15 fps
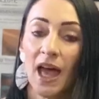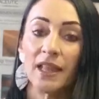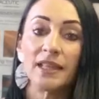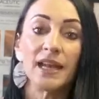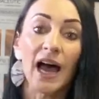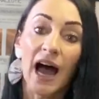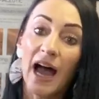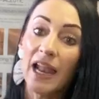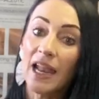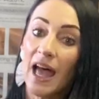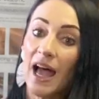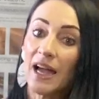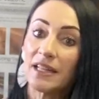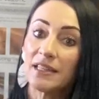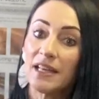Then
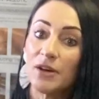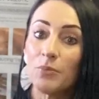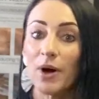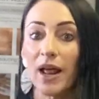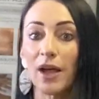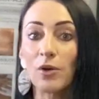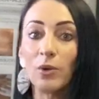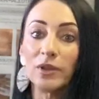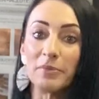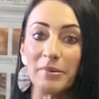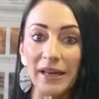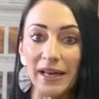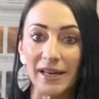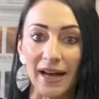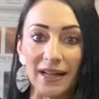I like what I call the
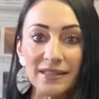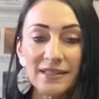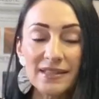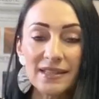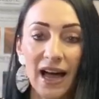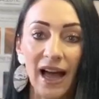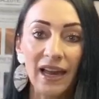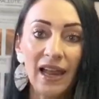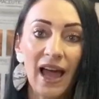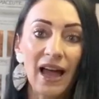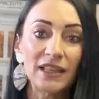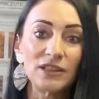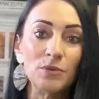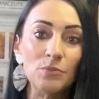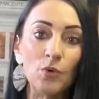bigger guns. I
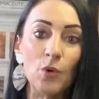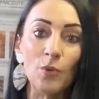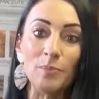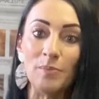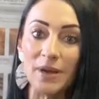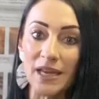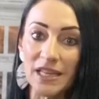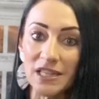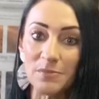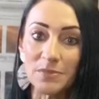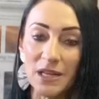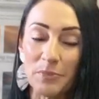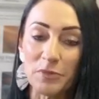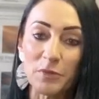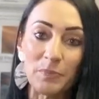like the more medium
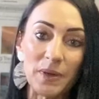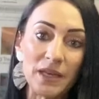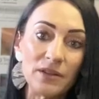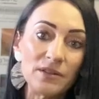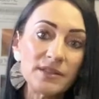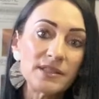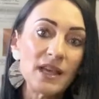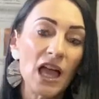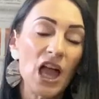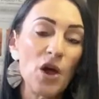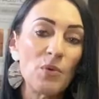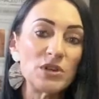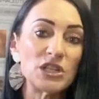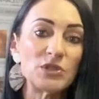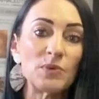depth peels,
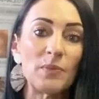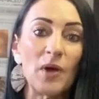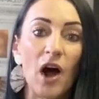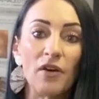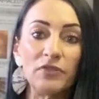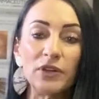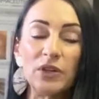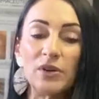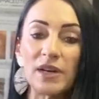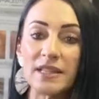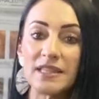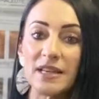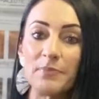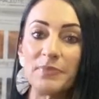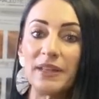which is where we often look
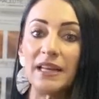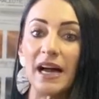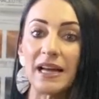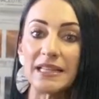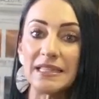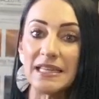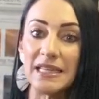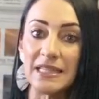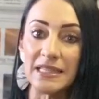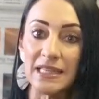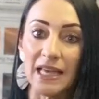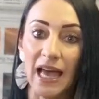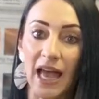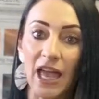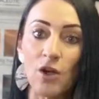at something like a
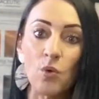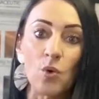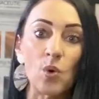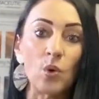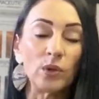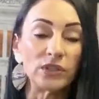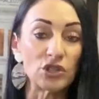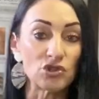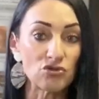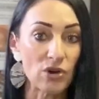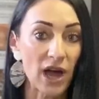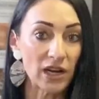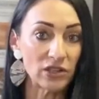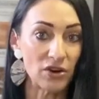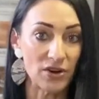TCA or called a
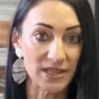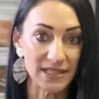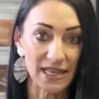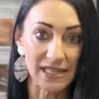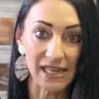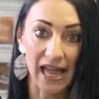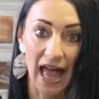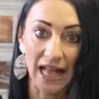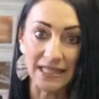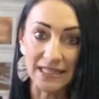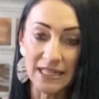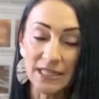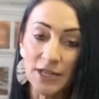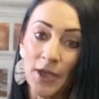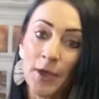trichloroacetic
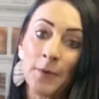acid.